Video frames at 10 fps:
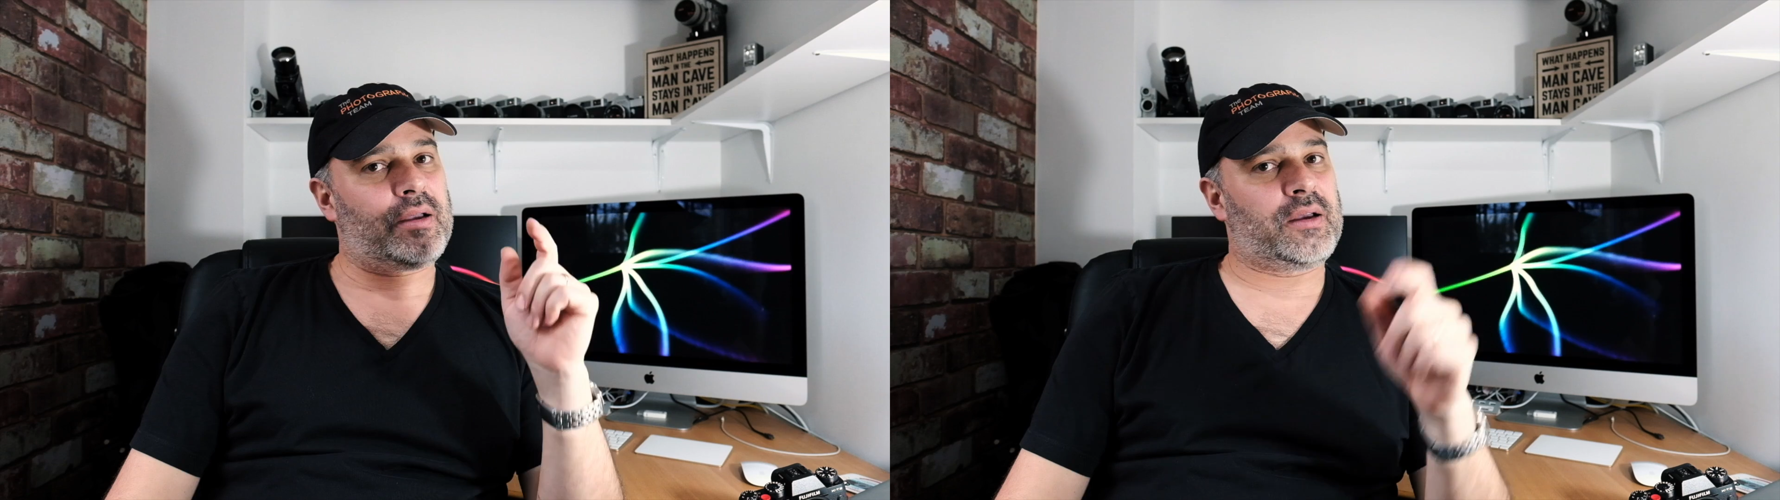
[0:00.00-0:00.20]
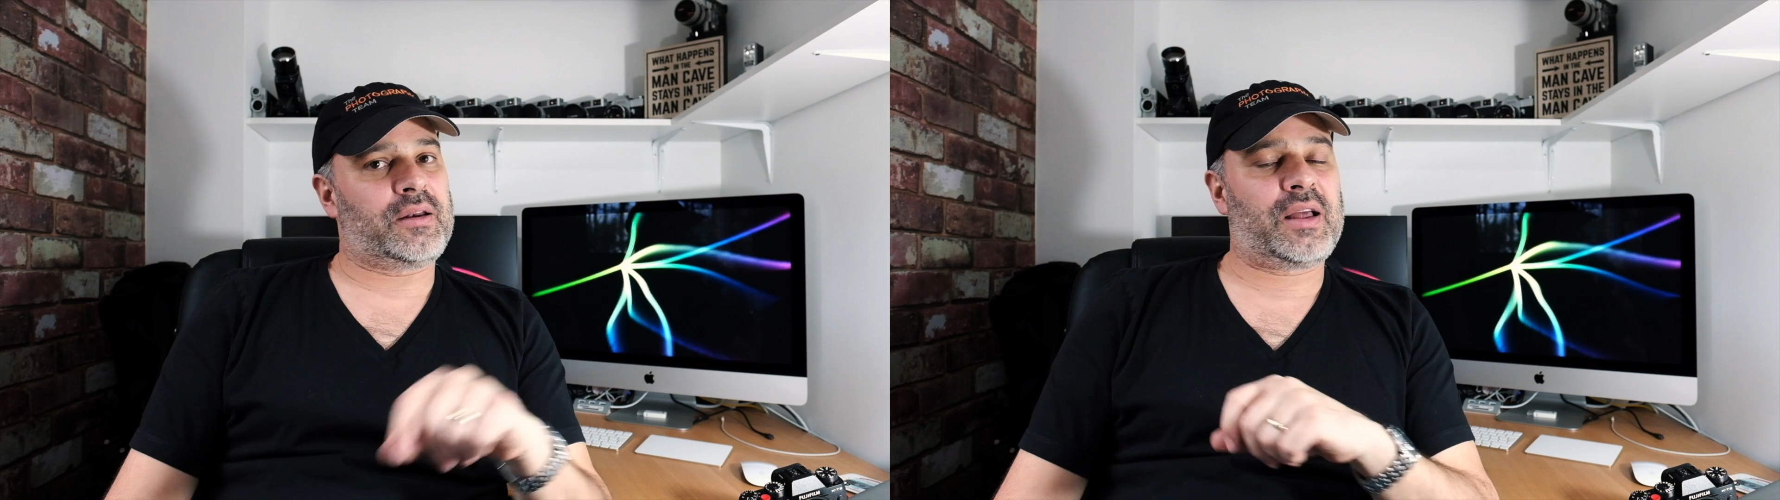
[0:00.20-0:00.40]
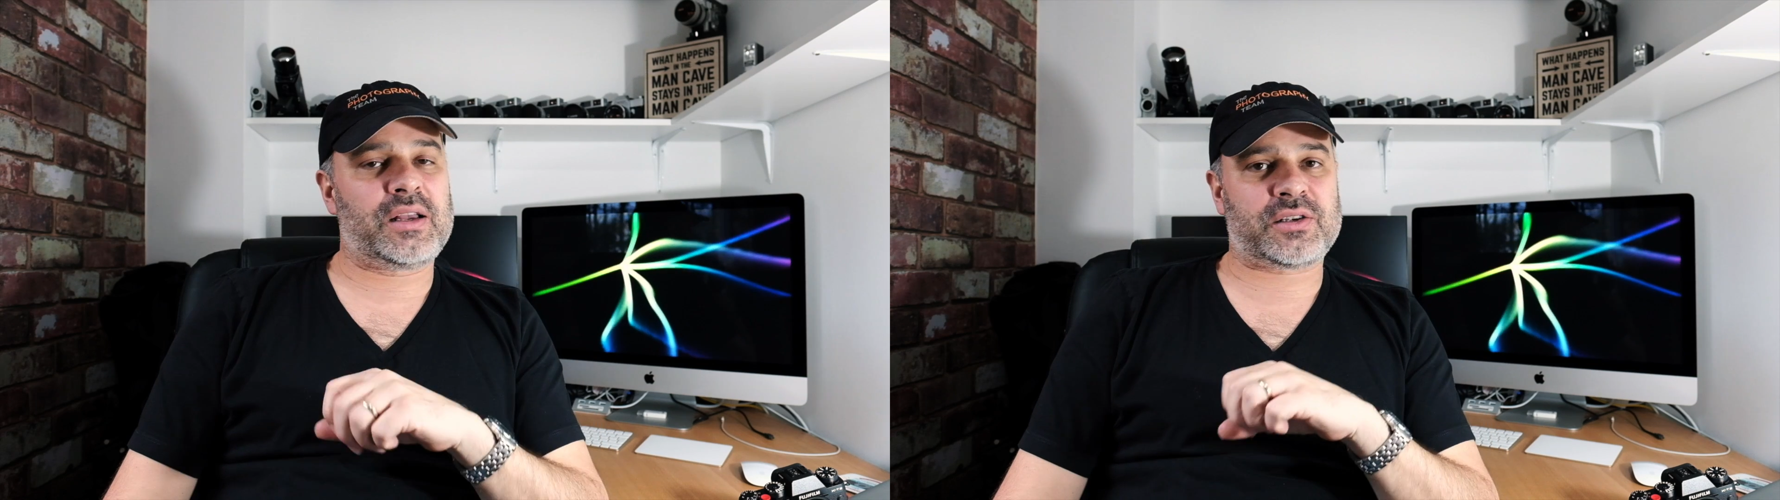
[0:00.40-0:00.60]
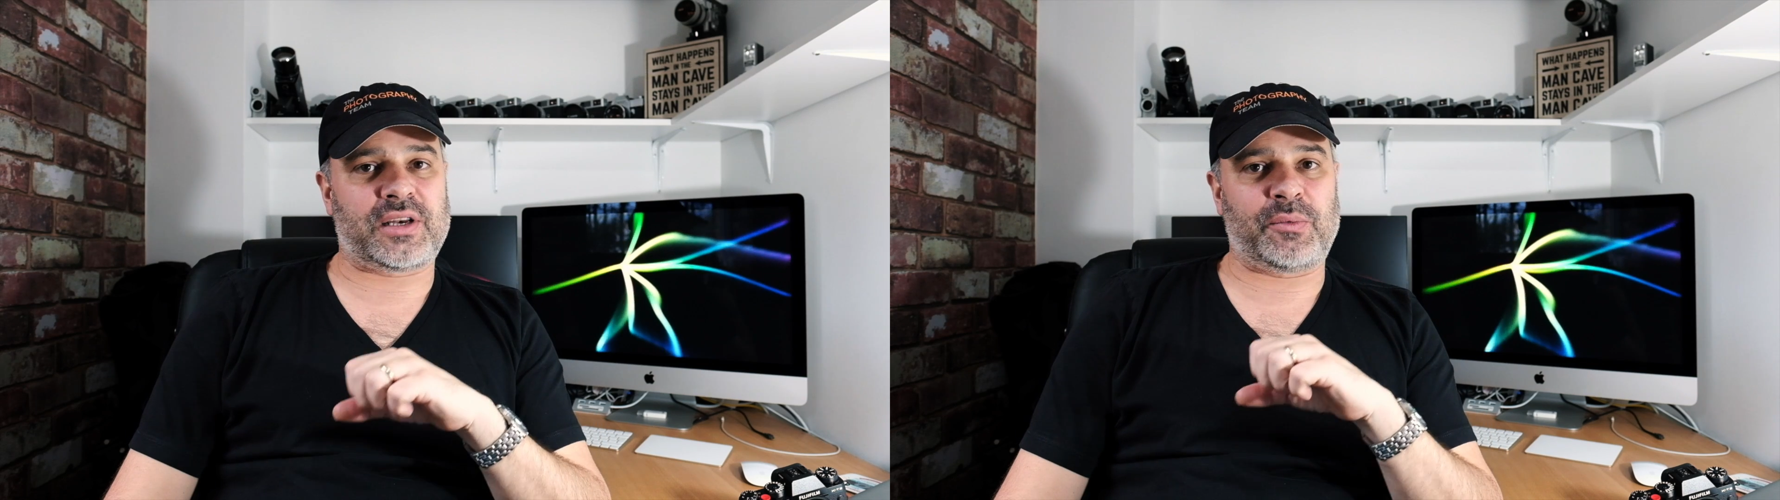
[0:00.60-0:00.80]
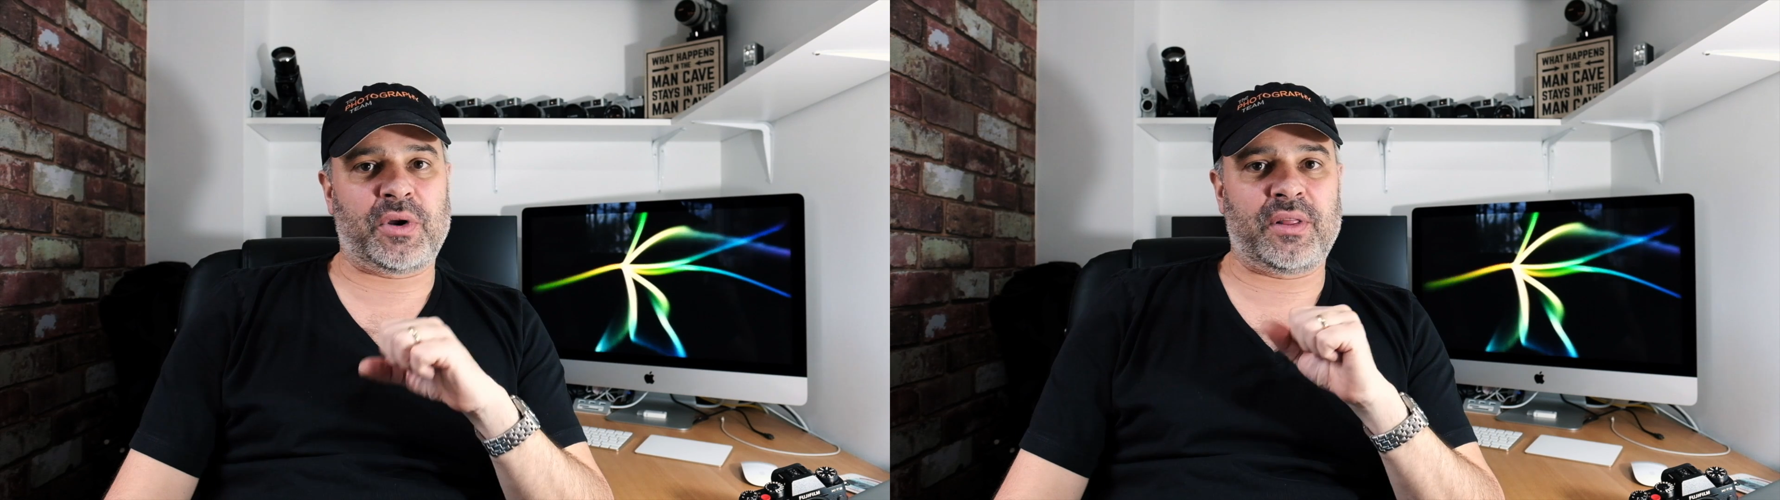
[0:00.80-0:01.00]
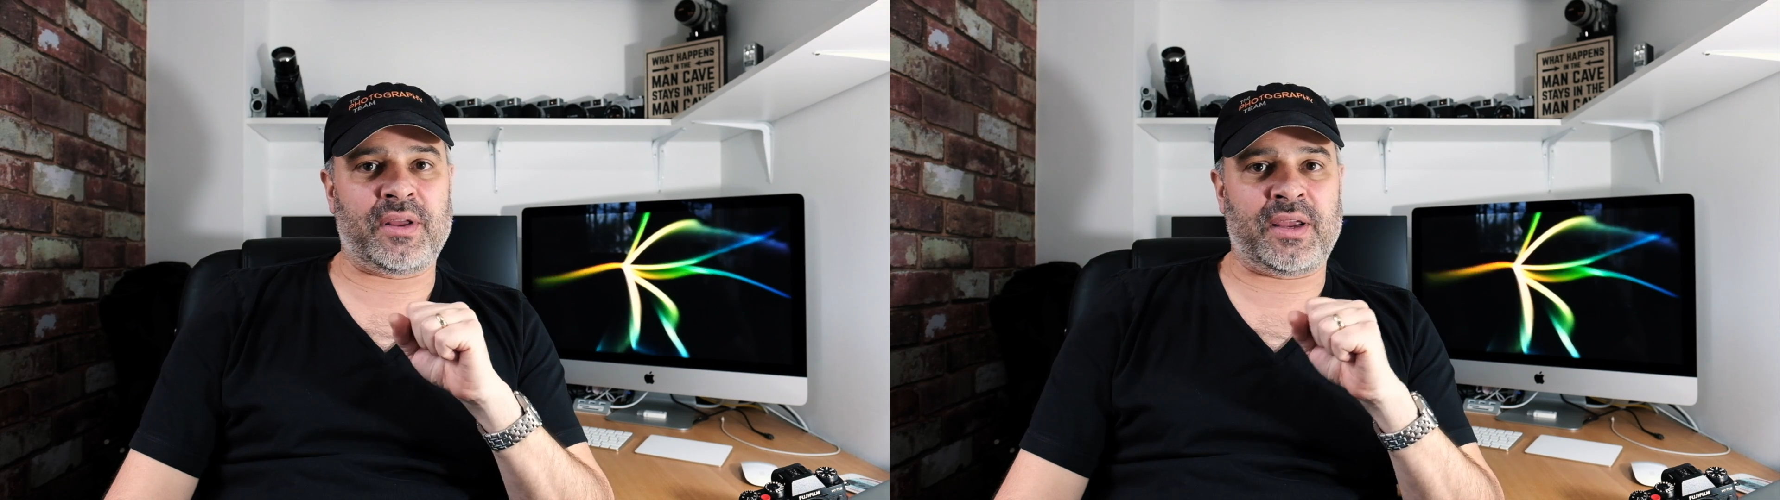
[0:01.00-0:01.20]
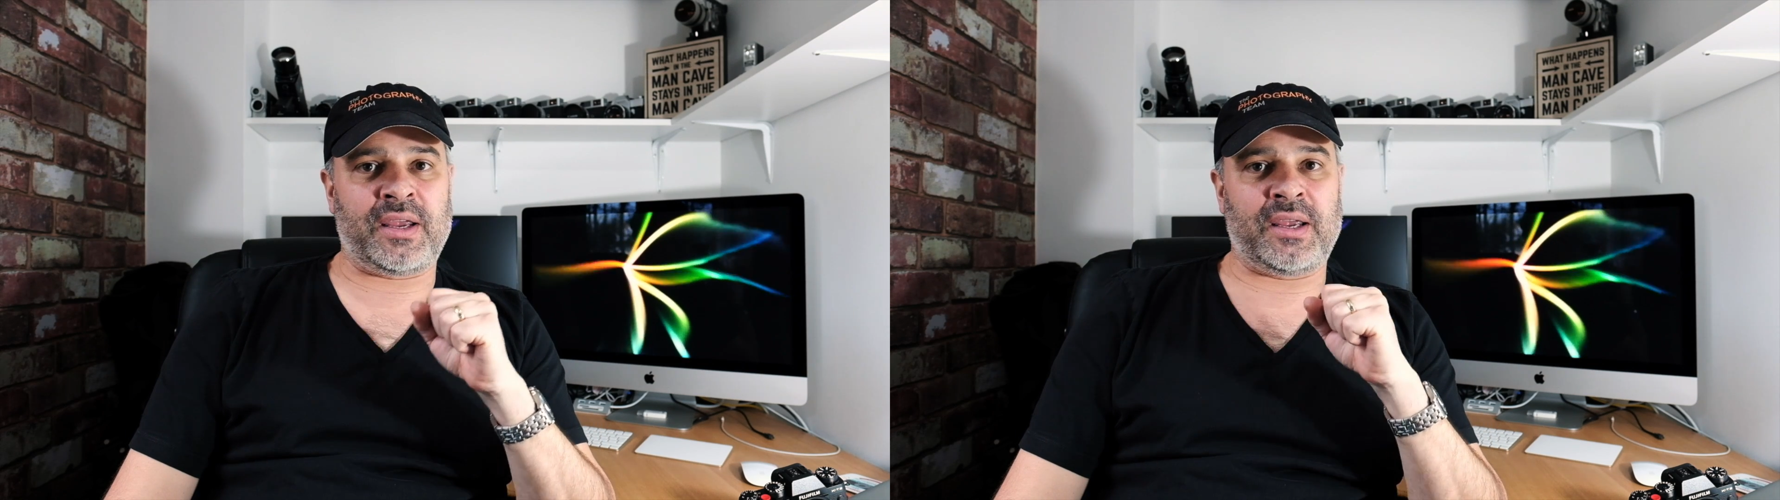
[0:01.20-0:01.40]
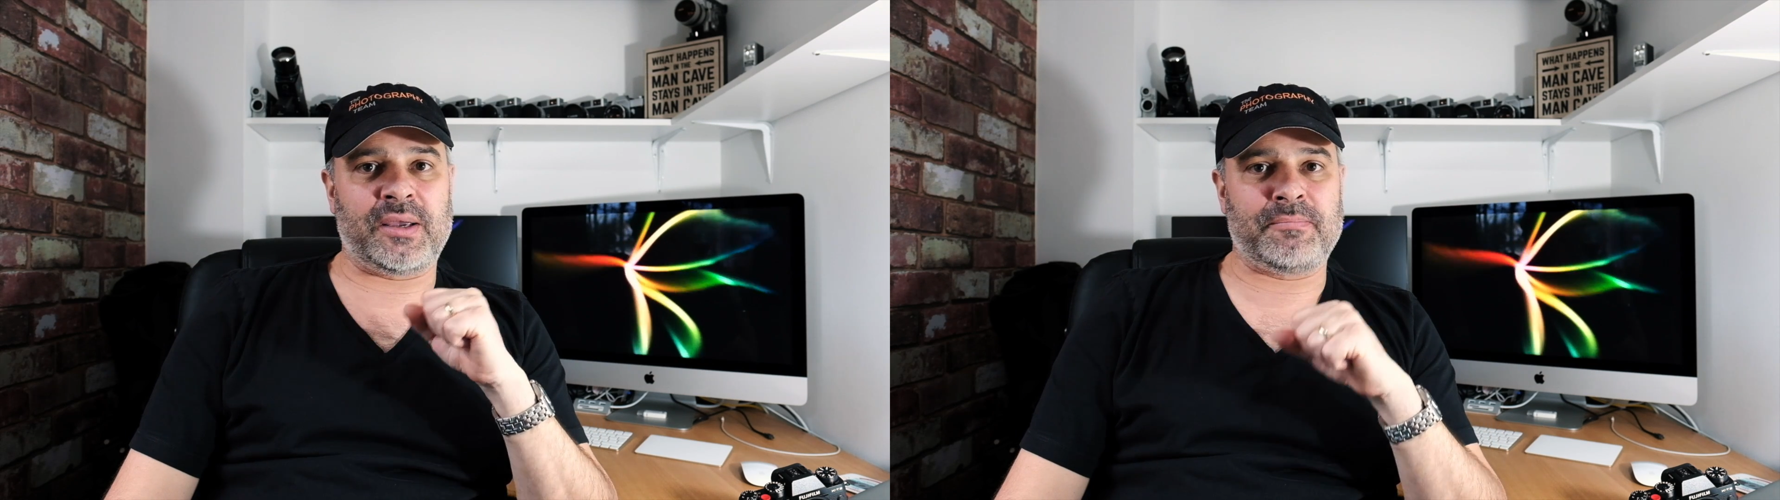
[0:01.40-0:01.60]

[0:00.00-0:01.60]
And lastly, one of the